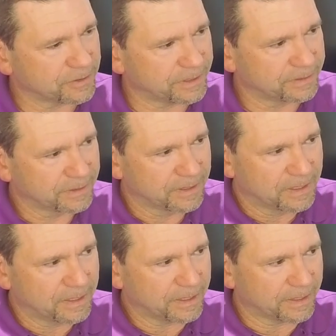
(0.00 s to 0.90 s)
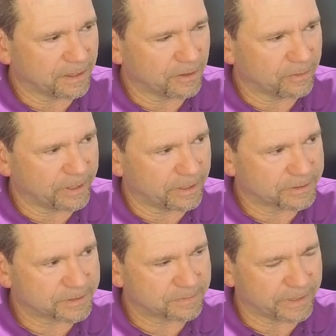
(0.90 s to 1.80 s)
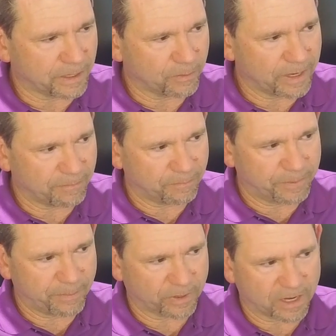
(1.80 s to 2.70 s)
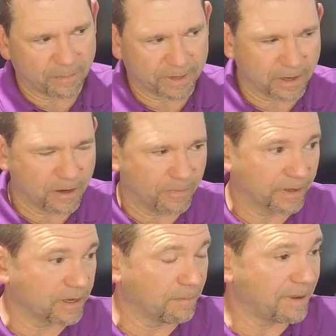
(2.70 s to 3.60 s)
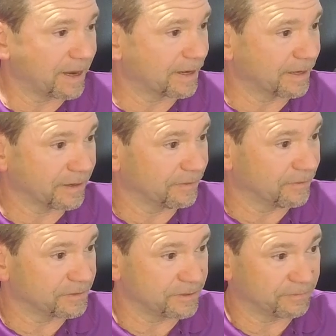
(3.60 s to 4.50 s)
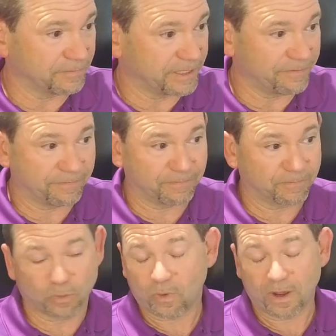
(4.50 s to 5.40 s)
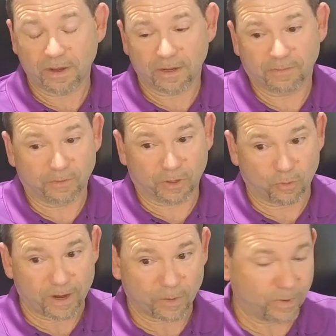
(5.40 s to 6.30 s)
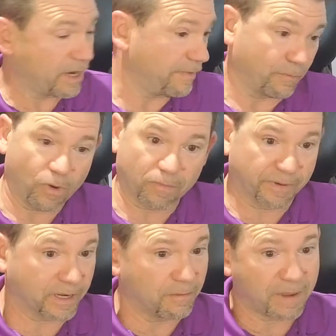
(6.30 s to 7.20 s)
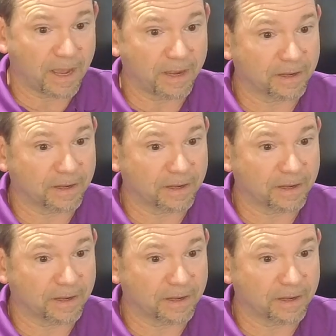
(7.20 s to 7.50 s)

And we have people that come and go, and they come back. As long as they leave the correct way, they're welcome to come back.